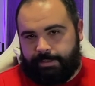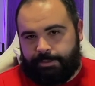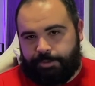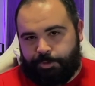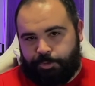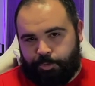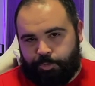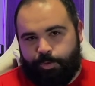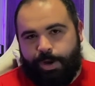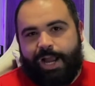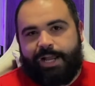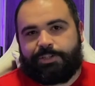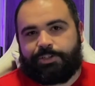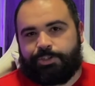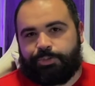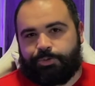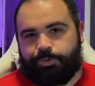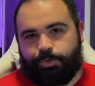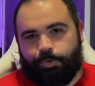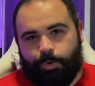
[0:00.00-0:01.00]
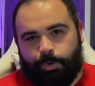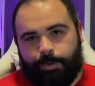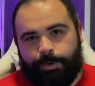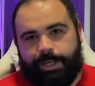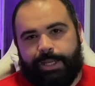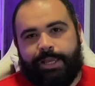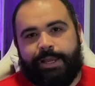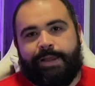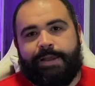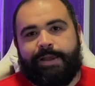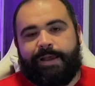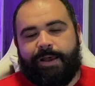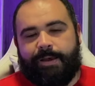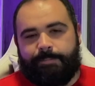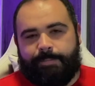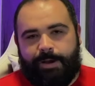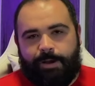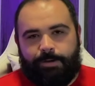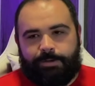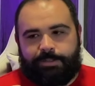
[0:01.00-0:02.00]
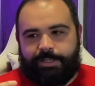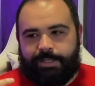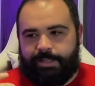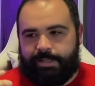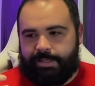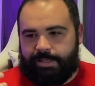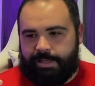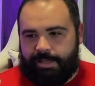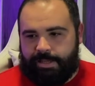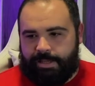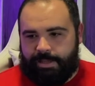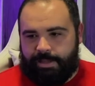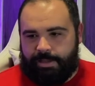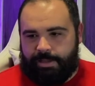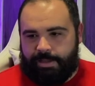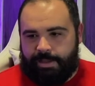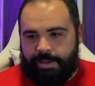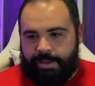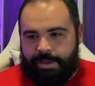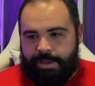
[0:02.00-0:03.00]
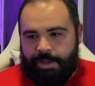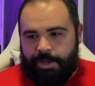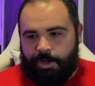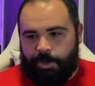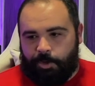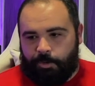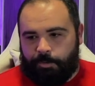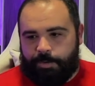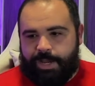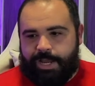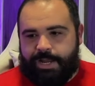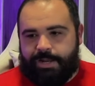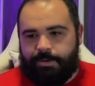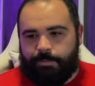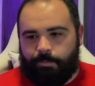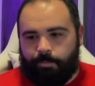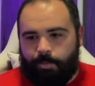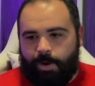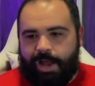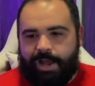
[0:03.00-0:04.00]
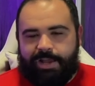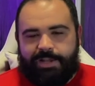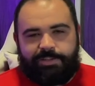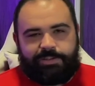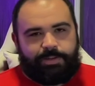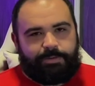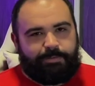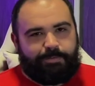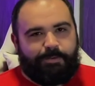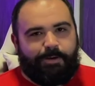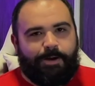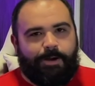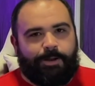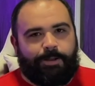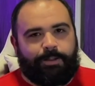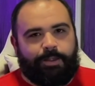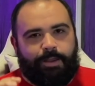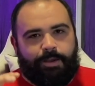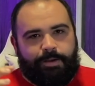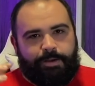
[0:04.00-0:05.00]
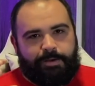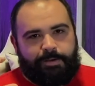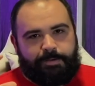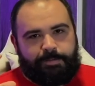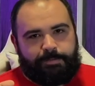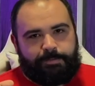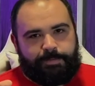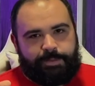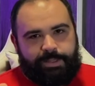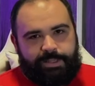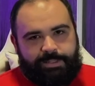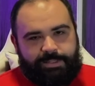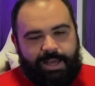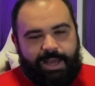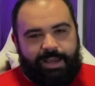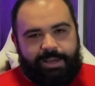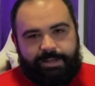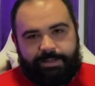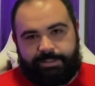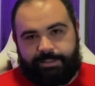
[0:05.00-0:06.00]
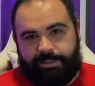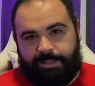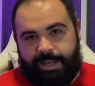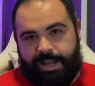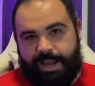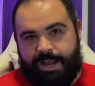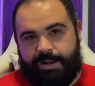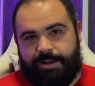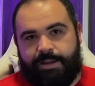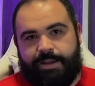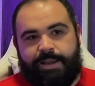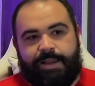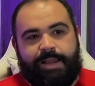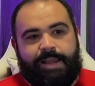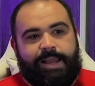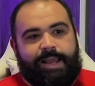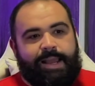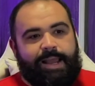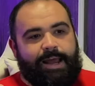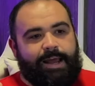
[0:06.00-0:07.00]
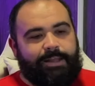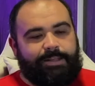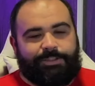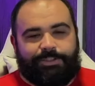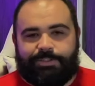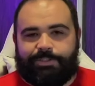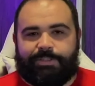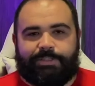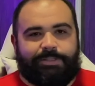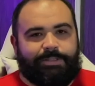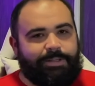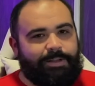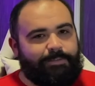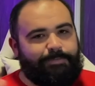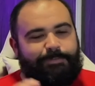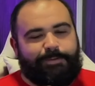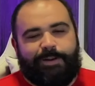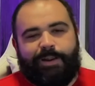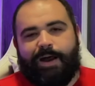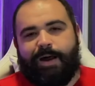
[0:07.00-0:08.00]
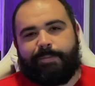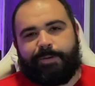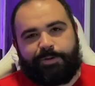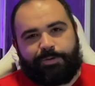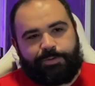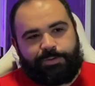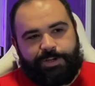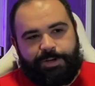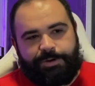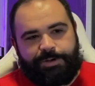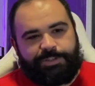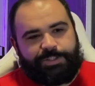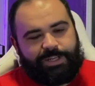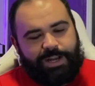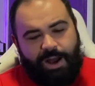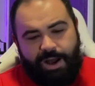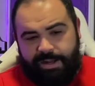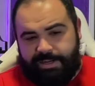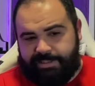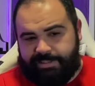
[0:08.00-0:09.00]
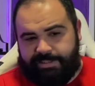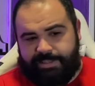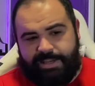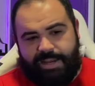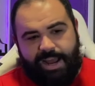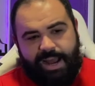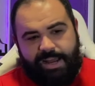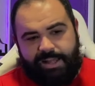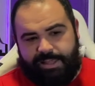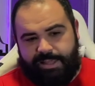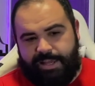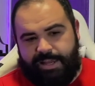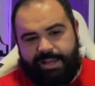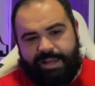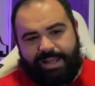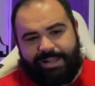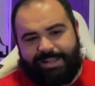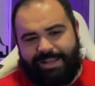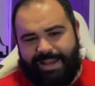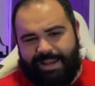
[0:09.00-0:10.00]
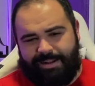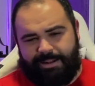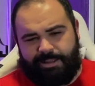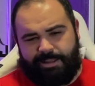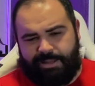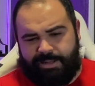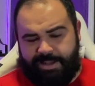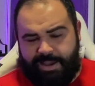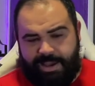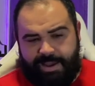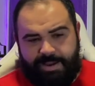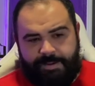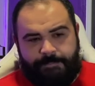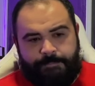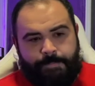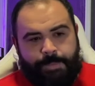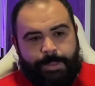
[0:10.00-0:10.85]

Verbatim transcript: tragic story about the greed, rise and fall of the Taira clan. Just a phenomenal series, and honestly, I think at the end of the day,